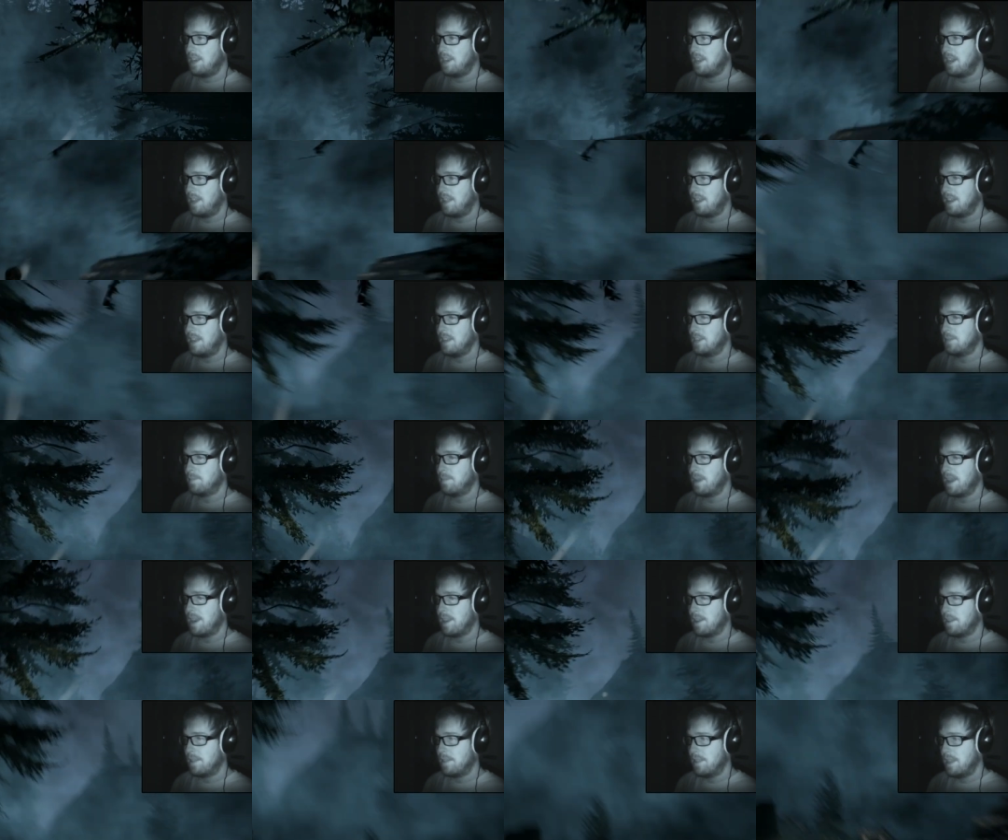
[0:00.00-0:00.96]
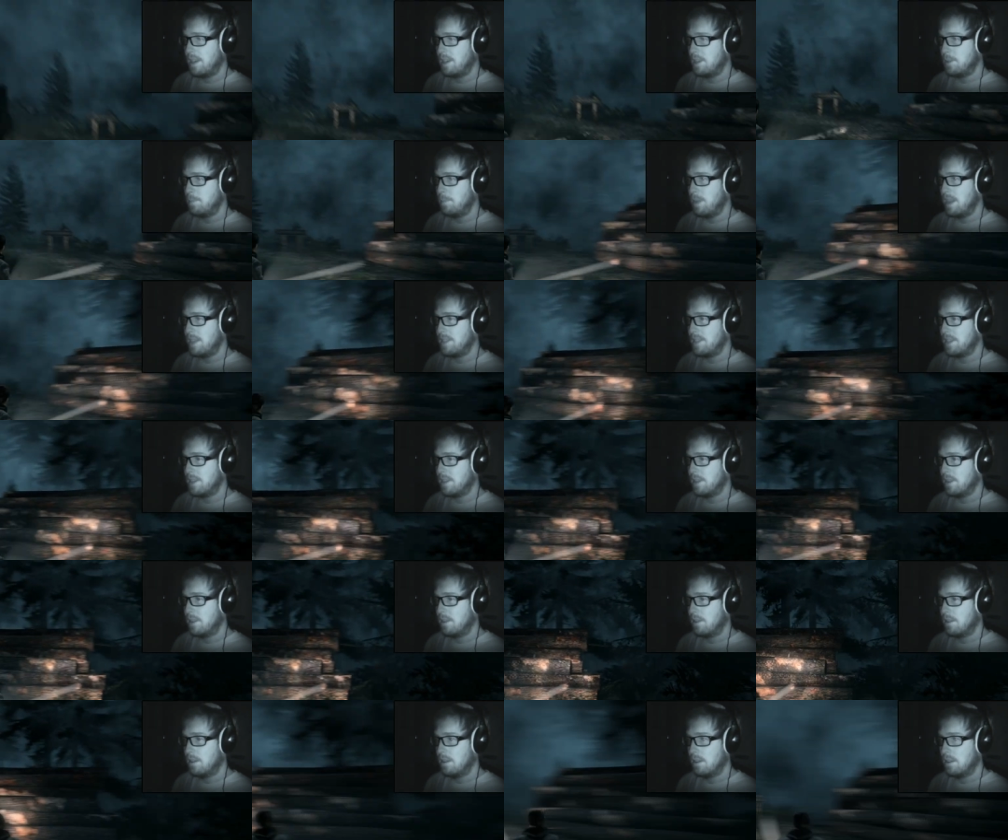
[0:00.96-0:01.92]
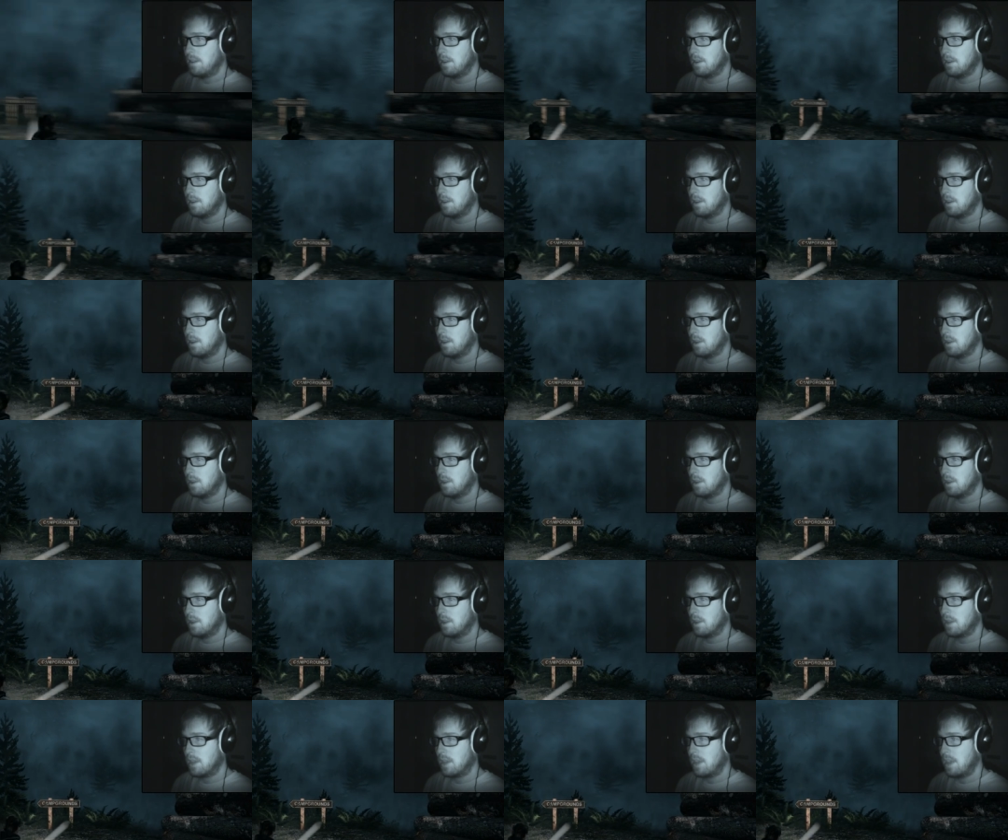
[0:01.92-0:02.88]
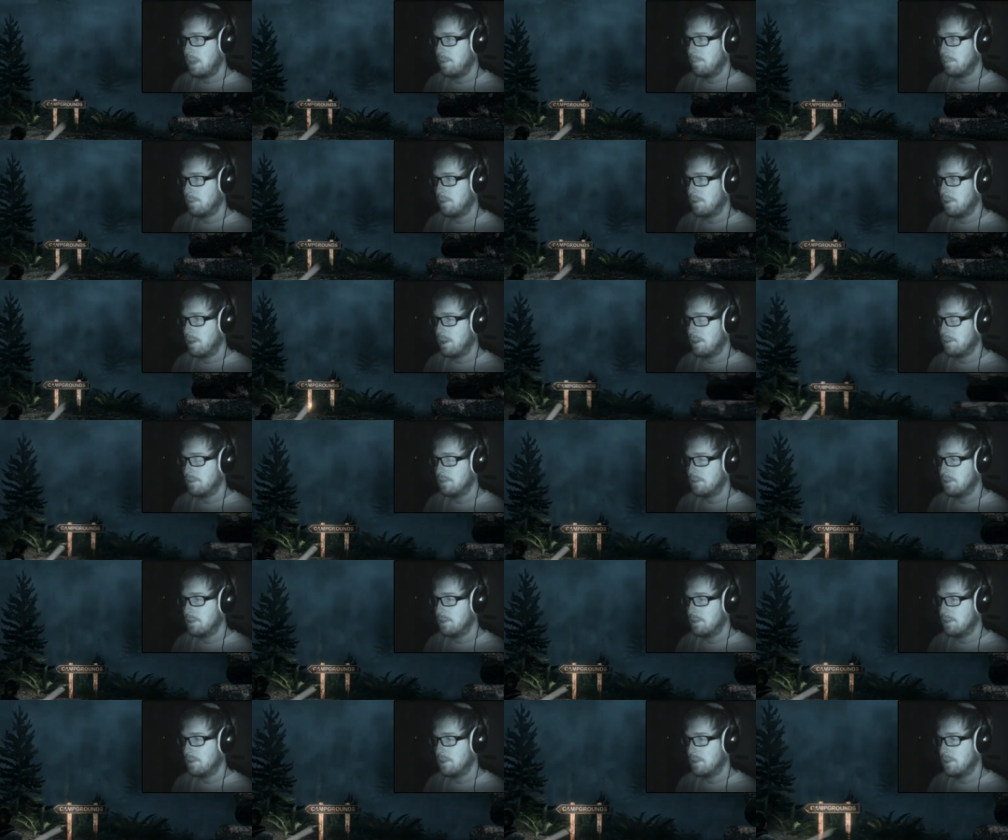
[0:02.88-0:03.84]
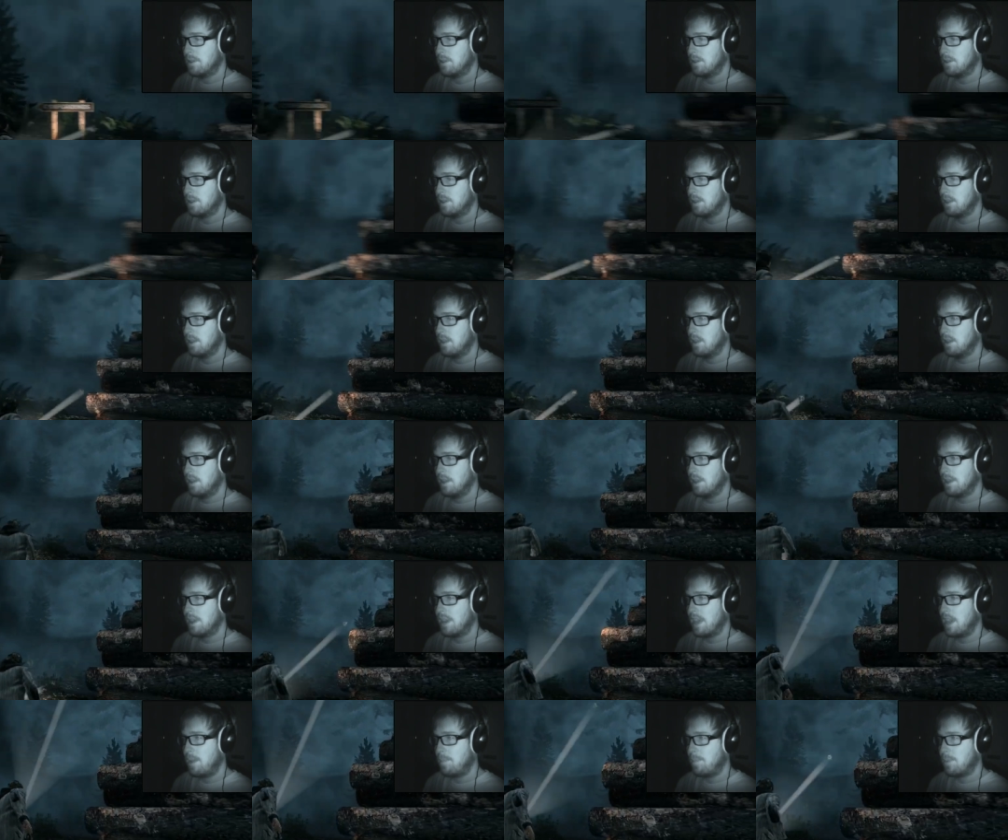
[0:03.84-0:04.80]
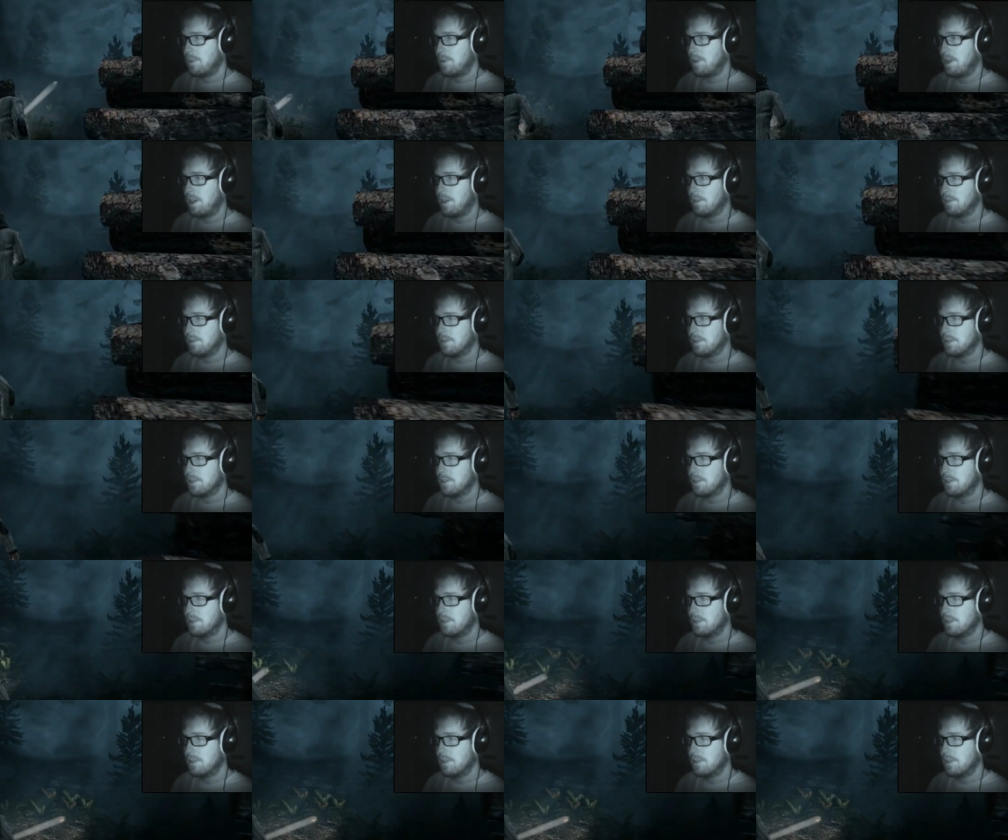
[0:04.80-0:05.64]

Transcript: that is better. That is better. Campgrounds. Campgrounds.